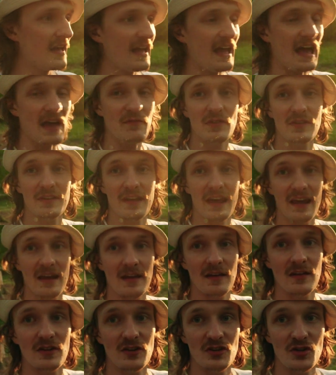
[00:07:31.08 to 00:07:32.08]
Every day,
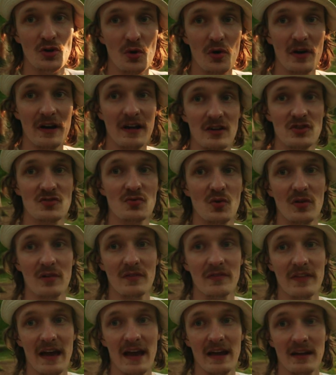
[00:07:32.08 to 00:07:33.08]
you are in control
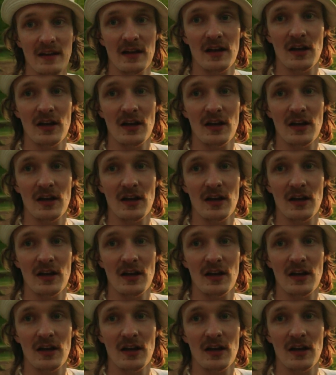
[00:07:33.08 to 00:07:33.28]
of that.